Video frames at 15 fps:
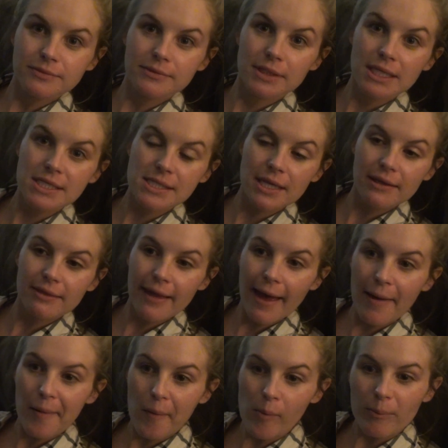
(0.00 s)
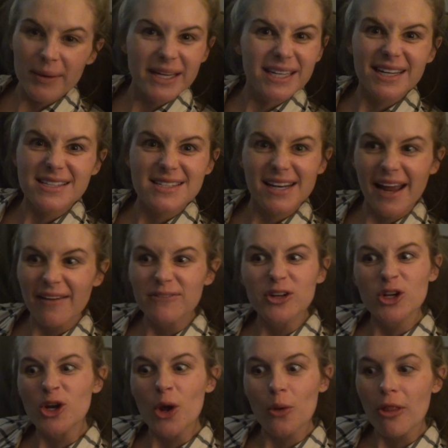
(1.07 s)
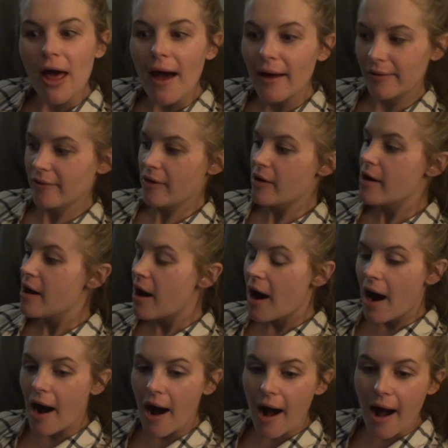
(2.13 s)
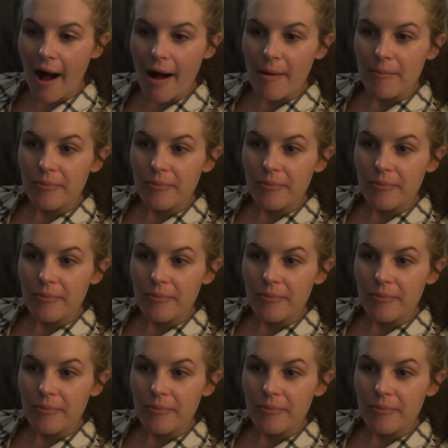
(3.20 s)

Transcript: things like that. But he doesn't have to know that.